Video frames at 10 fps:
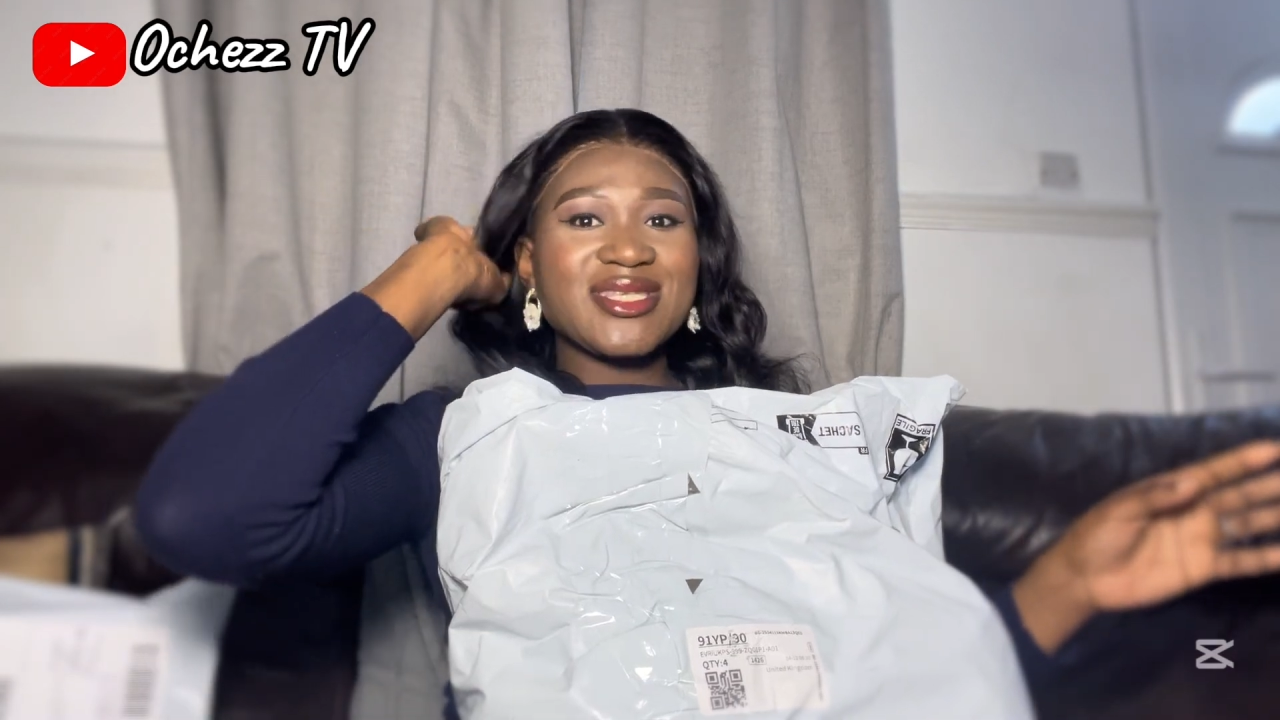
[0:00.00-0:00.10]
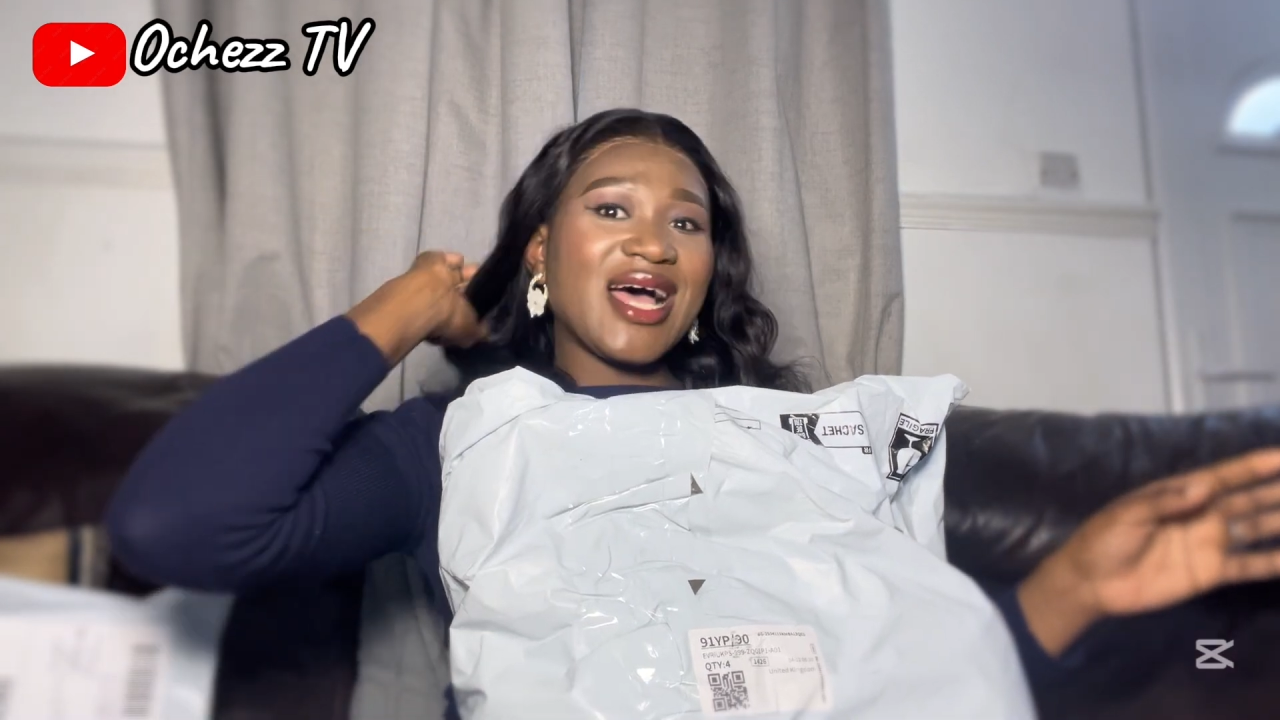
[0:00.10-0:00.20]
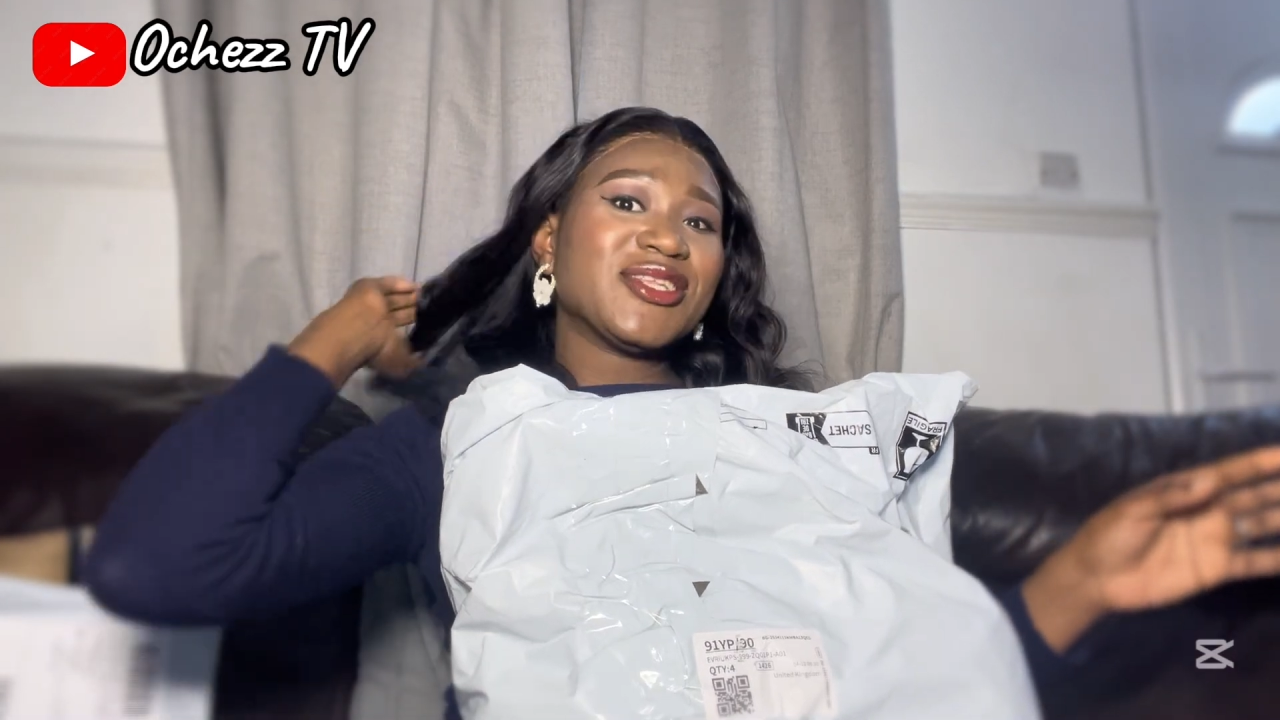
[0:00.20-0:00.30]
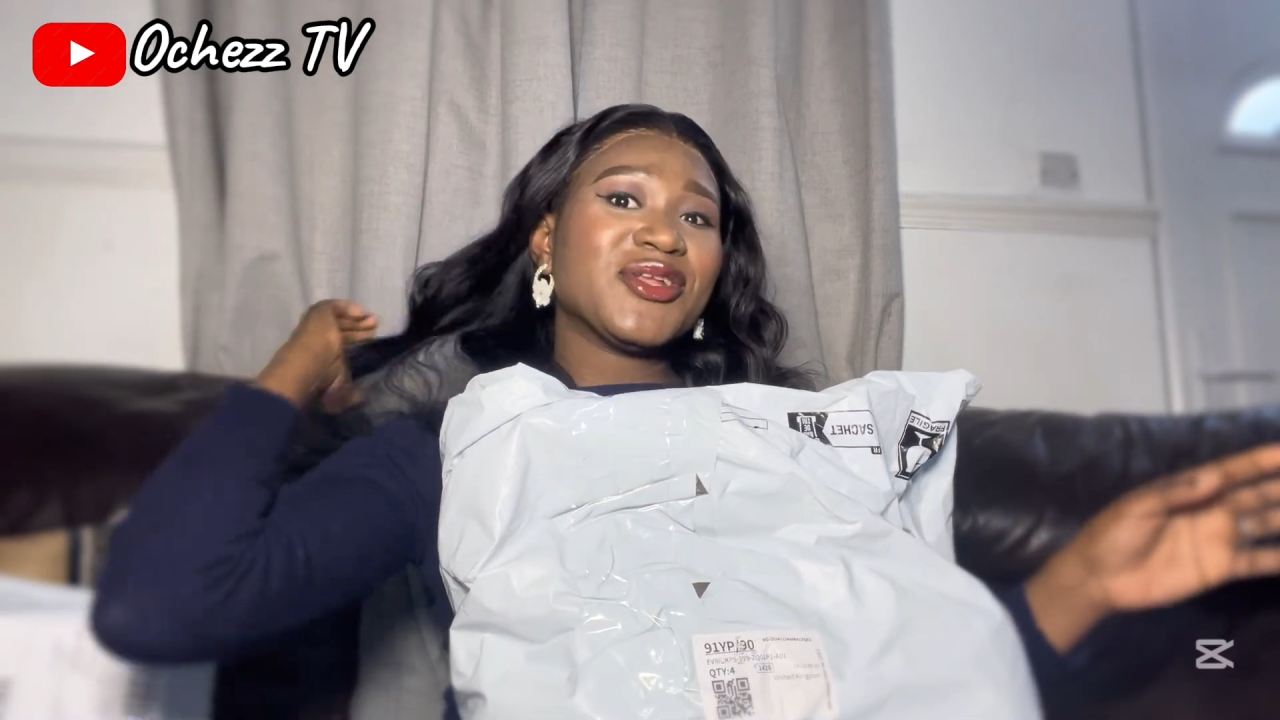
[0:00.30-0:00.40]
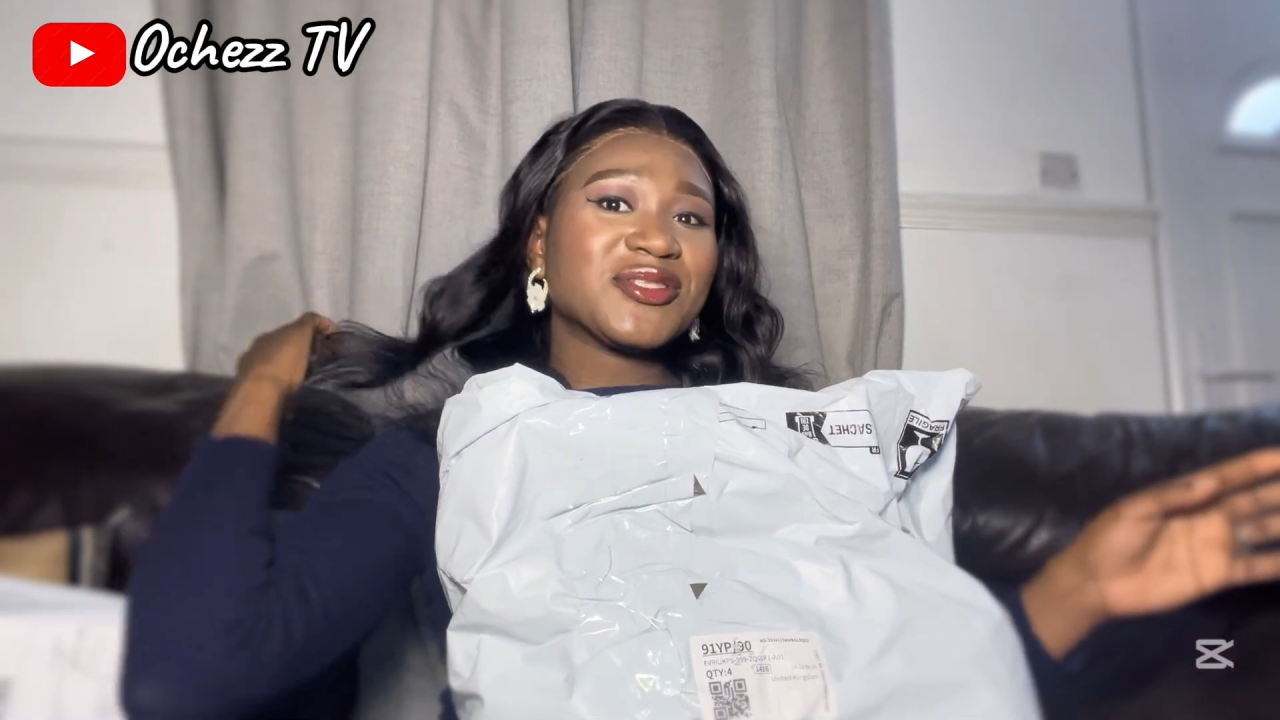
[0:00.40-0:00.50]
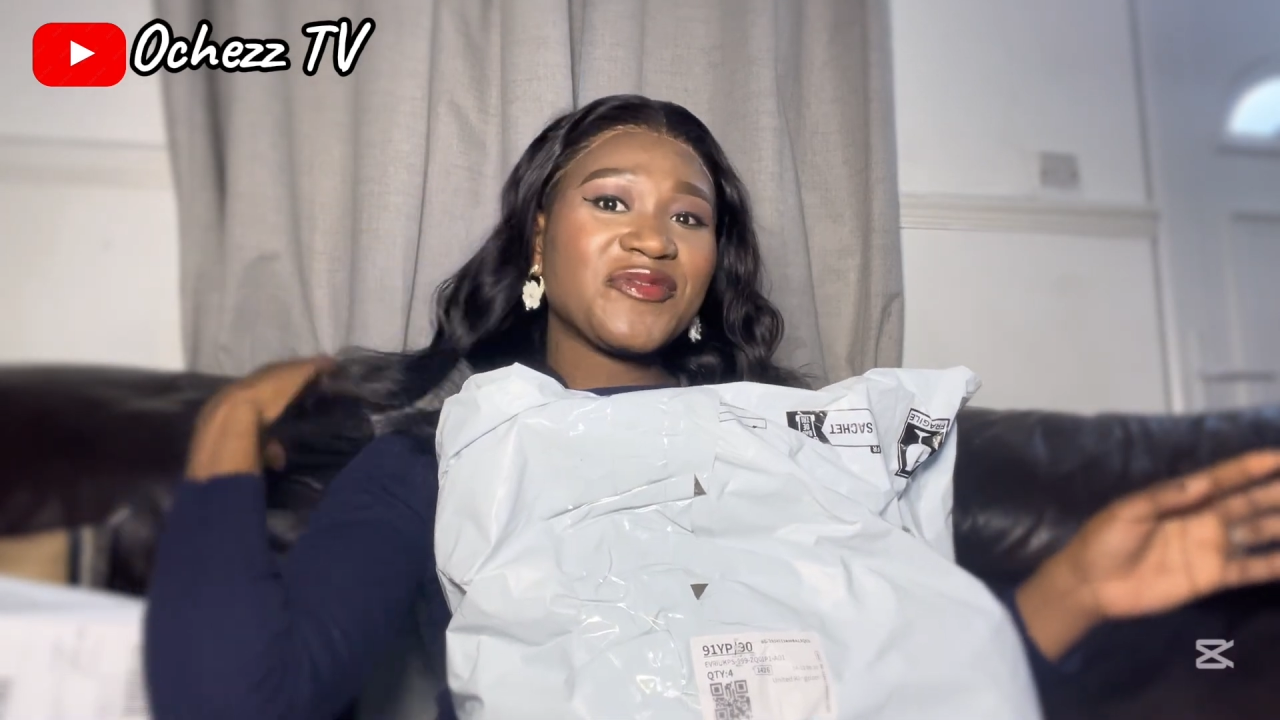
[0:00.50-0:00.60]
are not